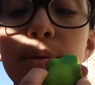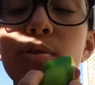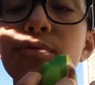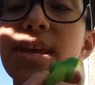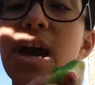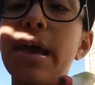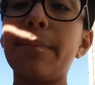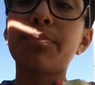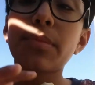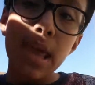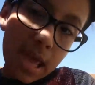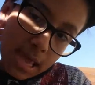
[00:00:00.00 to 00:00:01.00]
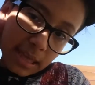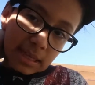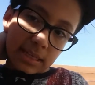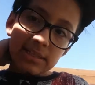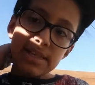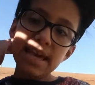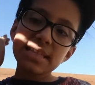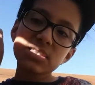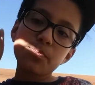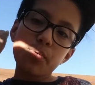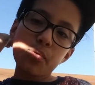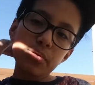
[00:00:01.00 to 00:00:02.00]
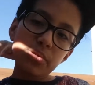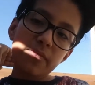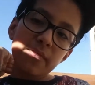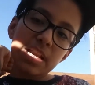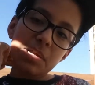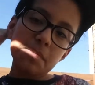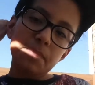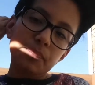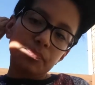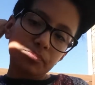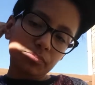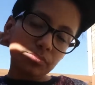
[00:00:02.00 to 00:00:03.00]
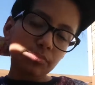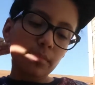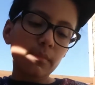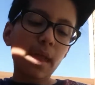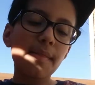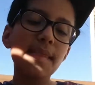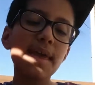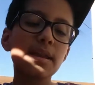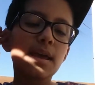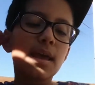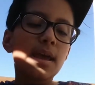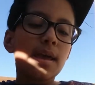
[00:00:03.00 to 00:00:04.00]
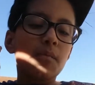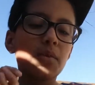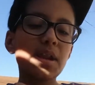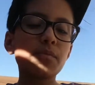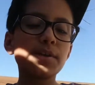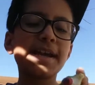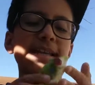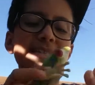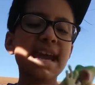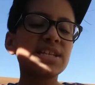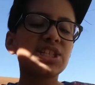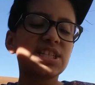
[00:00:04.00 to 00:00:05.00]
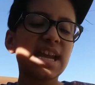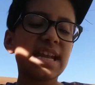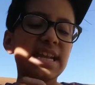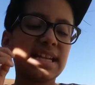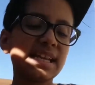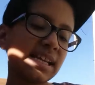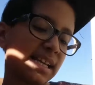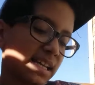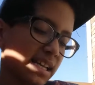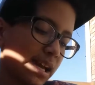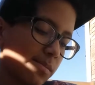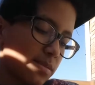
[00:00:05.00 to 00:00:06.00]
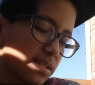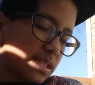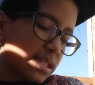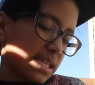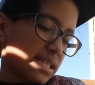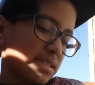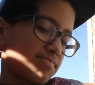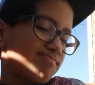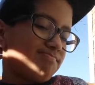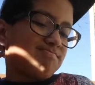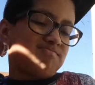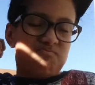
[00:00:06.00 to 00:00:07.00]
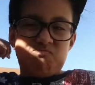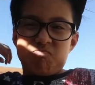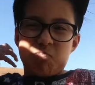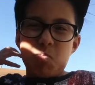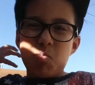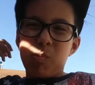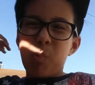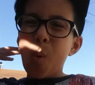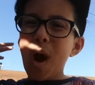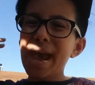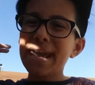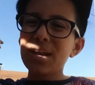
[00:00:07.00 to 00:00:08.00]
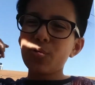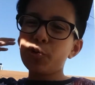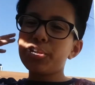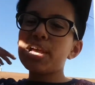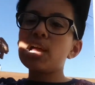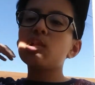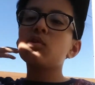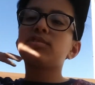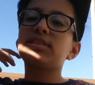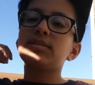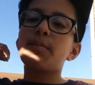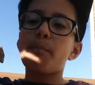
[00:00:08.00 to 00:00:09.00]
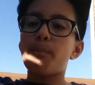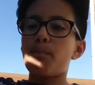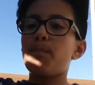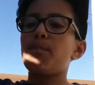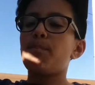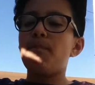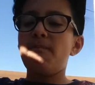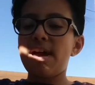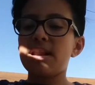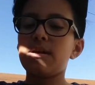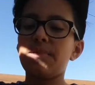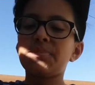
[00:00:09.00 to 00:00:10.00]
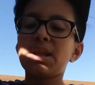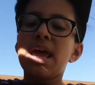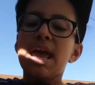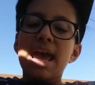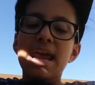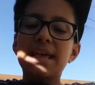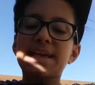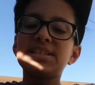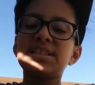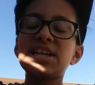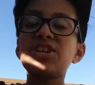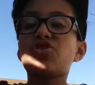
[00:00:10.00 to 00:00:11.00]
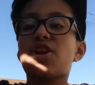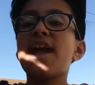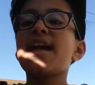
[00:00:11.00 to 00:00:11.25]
below the eye. It collects the venom, and then whenever it gets agitated, it comes this white or yellow venom, and it can touch your